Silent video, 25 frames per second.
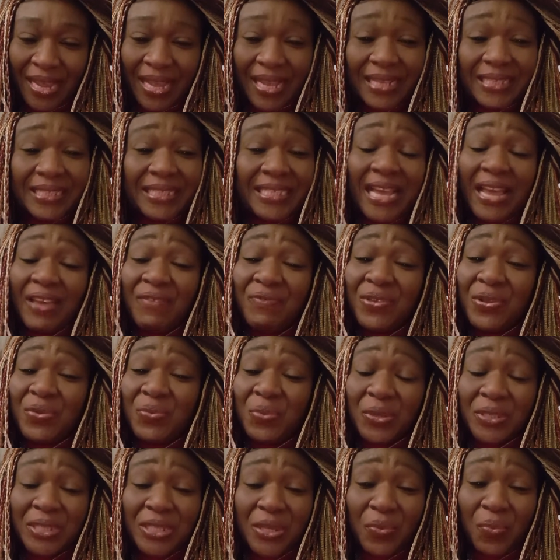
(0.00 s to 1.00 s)
David
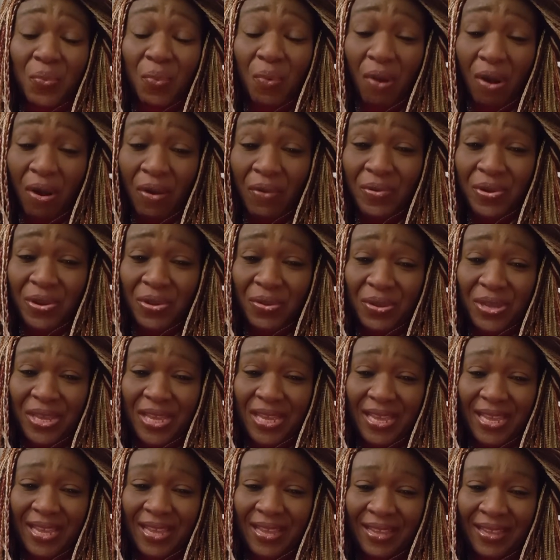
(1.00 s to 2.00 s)
was a warrior
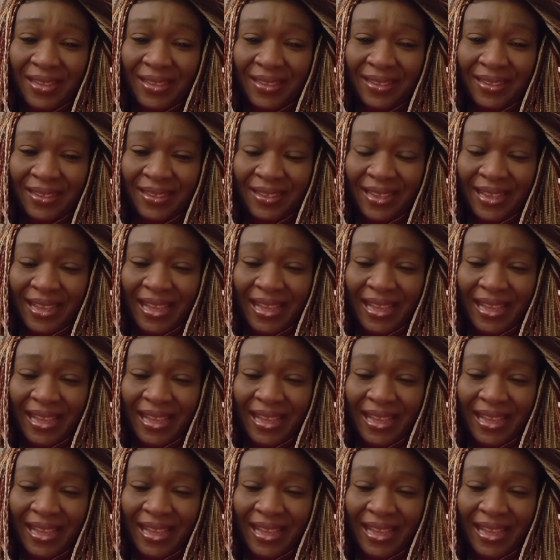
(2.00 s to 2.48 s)
king,